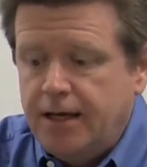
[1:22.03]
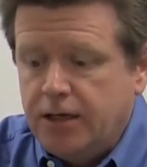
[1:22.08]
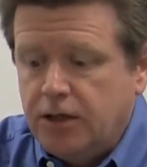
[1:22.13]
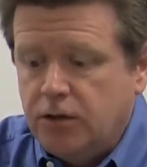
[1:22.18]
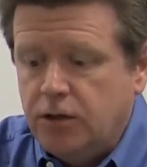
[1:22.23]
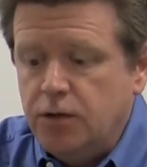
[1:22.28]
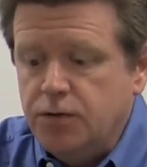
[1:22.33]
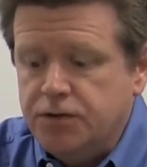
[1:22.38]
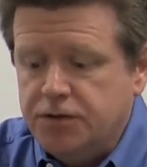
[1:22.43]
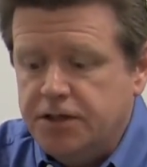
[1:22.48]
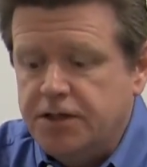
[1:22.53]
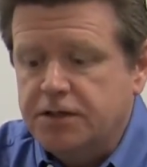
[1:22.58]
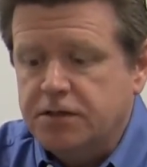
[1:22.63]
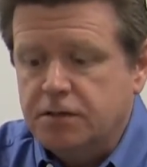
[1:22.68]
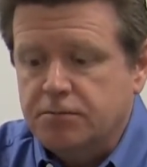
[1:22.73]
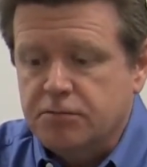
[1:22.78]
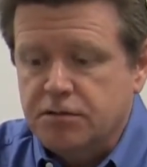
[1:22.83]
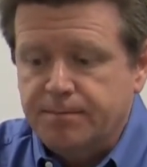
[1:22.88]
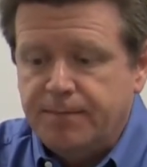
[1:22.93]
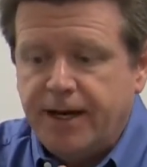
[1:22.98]
Closed
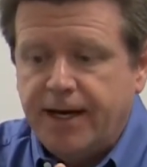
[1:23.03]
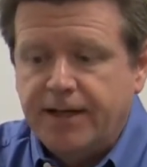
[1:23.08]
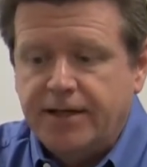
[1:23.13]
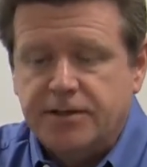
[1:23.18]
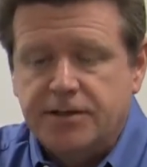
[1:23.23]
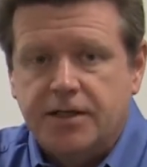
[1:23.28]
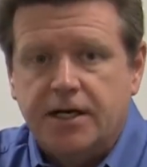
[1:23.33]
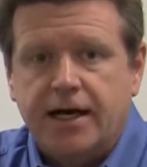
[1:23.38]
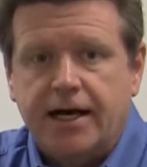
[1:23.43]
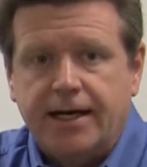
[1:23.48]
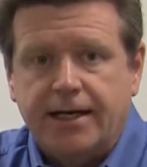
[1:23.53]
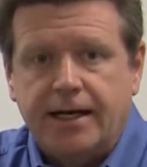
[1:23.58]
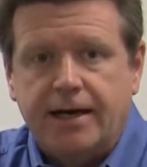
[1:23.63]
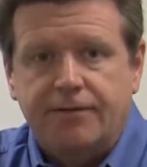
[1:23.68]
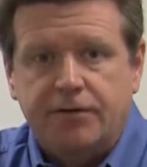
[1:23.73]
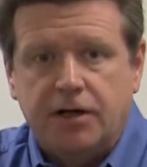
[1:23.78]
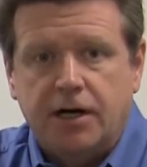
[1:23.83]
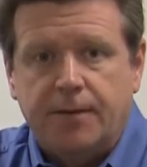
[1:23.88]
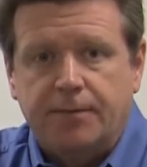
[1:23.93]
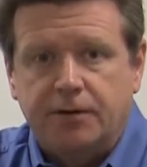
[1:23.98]
systems by design have
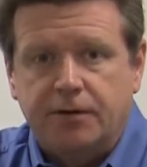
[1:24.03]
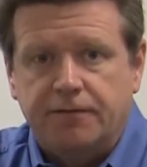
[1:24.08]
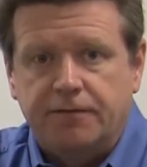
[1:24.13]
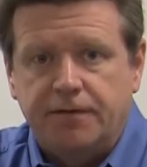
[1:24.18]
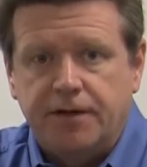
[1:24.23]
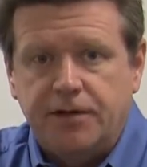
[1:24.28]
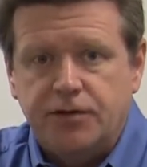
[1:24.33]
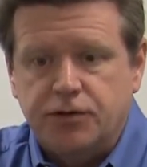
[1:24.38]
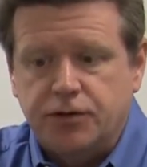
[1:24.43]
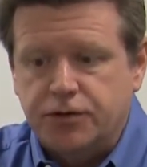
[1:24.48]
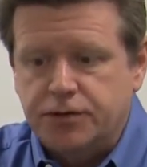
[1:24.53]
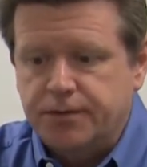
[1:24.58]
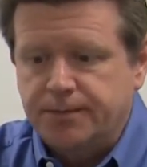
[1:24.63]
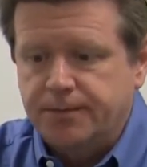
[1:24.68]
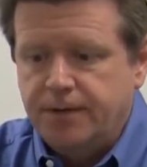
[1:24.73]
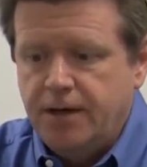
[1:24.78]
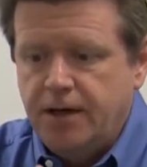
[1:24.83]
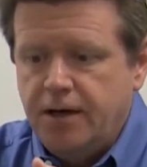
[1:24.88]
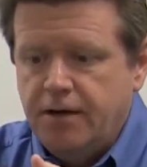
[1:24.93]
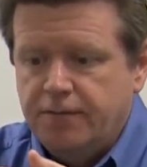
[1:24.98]
a couple of features.
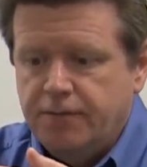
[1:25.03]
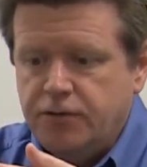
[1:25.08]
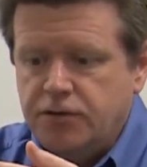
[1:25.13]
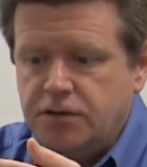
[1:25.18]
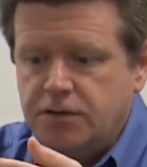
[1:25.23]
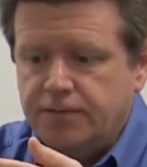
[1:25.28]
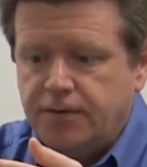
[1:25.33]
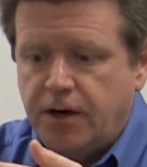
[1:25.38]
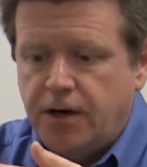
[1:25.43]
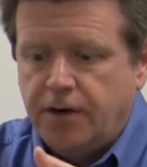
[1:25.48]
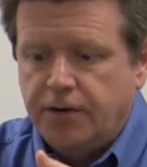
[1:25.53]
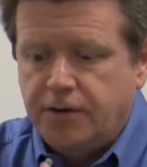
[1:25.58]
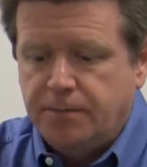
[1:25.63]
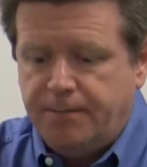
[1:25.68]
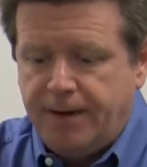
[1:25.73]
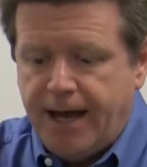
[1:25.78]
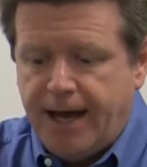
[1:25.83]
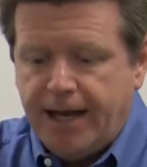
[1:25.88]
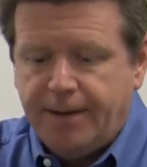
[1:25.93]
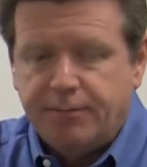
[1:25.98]
First of all, the
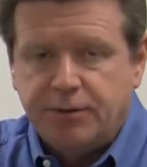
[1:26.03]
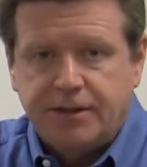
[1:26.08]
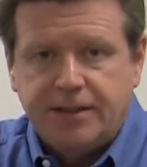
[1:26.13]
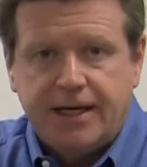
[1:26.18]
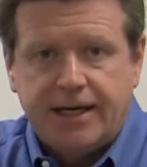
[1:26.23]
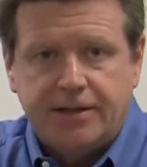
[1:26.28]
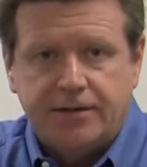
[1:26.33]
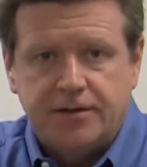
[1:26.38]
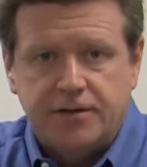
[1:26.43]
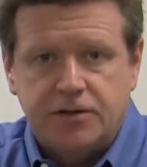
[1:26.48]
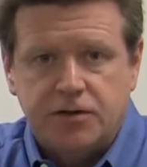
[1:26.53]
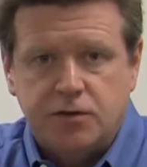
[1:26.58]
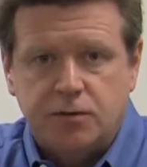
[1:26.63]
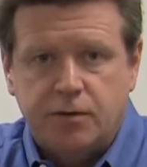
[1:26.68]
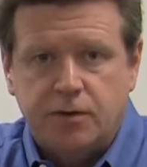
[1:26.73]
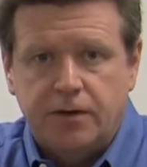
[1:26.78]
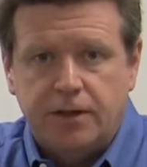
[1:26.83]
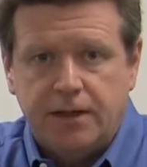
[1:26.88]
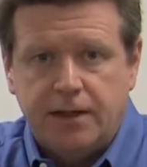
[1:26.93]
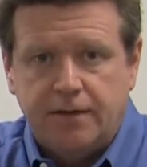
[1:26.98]
bag protects the
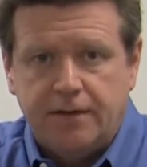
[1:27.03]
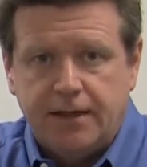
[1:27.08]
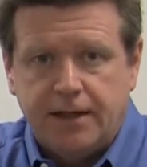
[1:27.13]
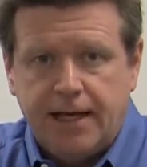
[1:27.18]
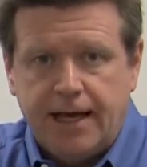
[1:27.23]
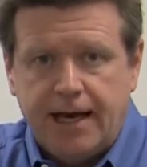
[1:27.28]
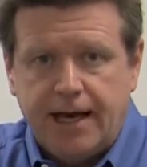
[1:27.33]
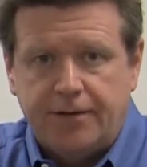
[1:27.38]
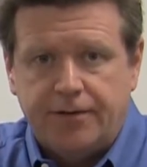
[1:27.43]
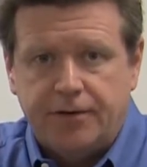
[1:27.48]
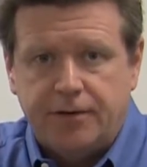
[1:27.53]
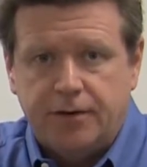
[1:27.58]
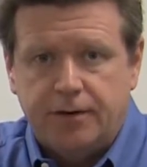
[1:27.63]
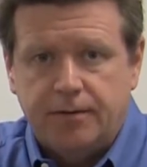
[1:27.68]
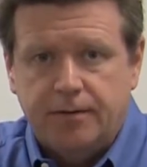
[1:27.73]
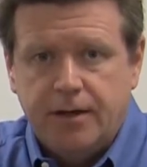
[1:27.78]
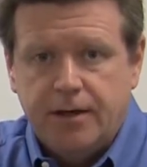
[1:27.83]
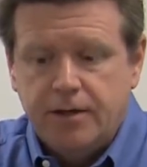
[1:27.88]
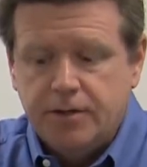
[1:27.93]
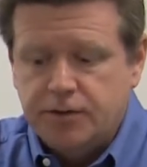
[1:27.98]
sterility of the catheter,
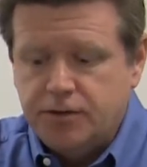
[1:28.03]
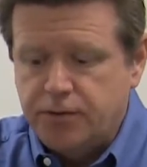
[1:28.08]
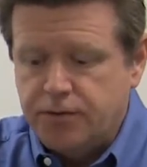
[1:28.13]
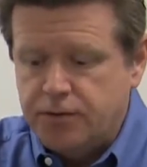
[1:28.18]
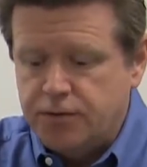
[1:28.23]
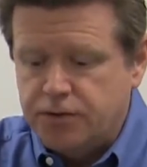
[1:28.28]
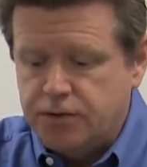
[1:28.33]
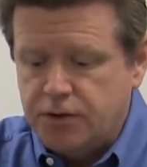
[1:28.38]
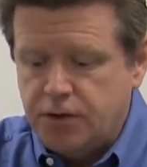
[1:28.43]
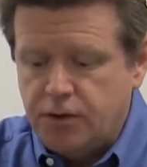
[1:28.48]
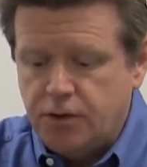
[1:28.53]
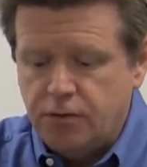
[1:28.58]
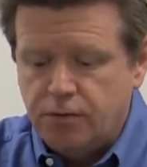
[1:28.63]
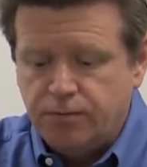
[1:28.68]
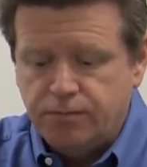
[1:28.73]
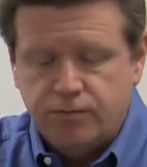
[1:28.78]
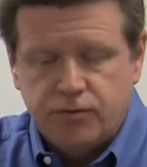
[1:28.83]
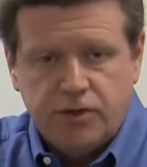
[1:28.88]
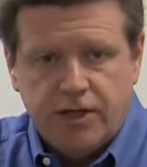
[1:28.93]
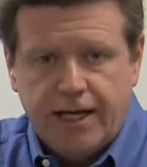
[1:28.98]
so there's
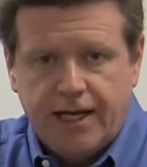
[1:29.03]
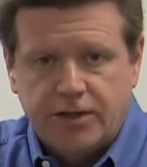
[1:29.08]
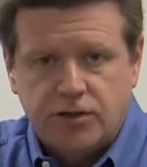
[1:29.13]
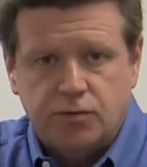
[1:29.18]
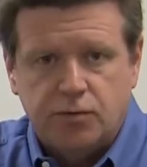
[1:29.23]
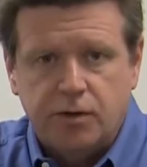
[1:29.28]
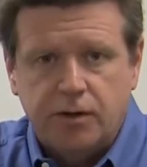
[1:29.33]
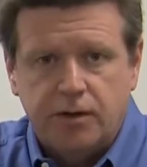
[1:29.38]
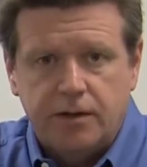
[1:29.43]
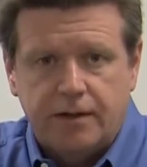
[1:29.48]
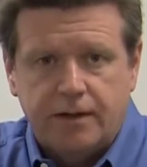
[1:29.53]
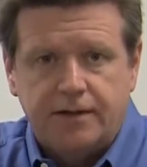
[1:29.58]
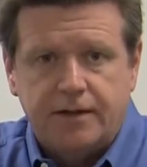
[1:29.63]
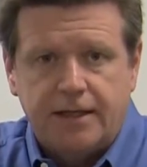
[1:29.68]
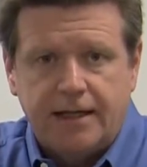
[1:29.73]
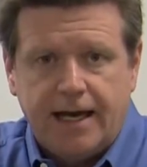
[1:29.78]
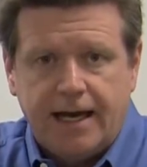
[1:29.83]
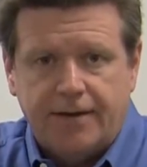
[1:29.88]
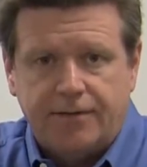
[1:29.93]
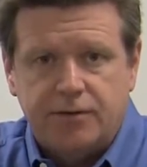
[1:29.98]
no chance really that the
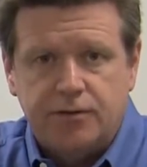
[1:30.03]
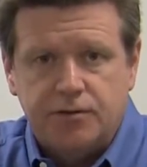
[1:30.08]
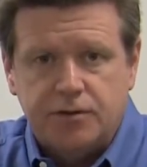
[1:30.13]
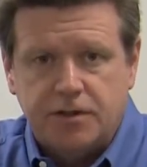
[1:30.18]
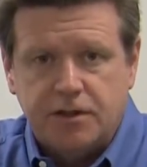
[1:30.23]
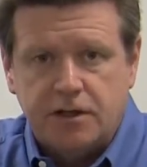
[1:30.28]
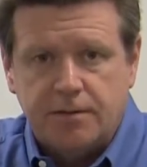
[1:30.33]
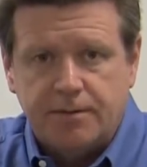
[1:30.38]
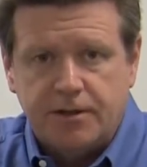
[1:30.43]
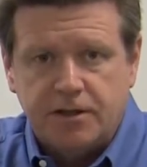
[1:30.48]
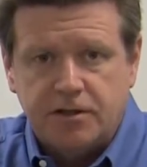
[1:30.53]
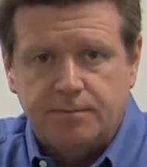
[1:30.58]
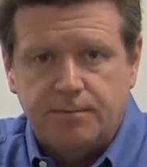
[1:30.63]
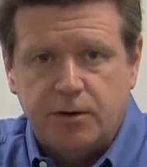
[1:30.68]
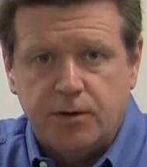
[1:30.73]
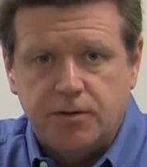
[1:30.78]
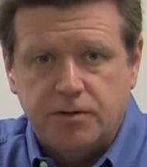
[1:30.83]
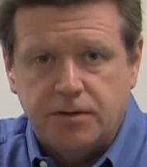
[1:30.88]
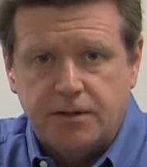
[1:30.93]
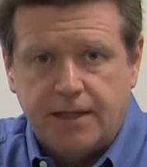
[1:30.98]
catheter is going to be
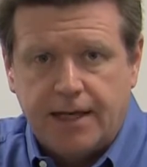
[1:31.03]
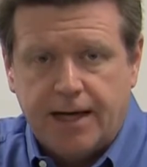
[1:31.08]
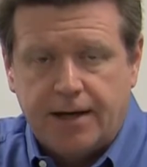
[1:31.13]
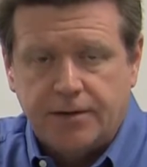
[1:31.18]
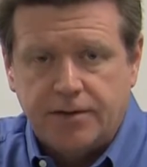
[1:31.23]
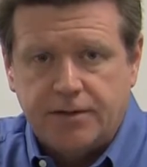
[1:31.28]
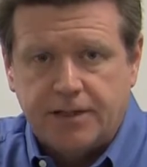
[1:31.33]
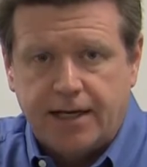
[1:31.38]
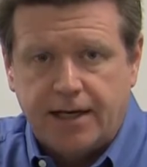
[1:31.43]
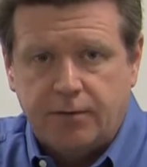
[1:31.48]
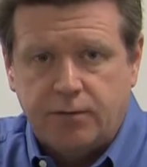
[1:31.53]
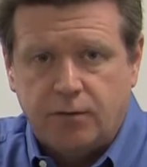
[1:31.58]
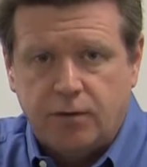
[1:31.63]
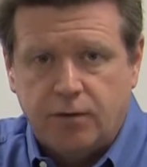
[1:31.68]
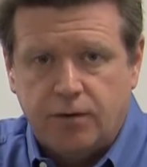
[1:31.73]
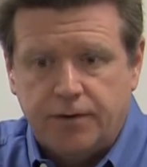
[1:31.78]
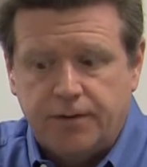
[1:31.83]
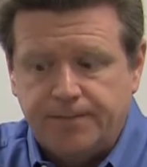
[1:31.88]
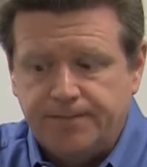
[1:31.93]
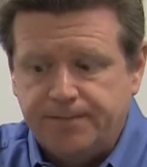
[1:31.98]
exposed to the outside world.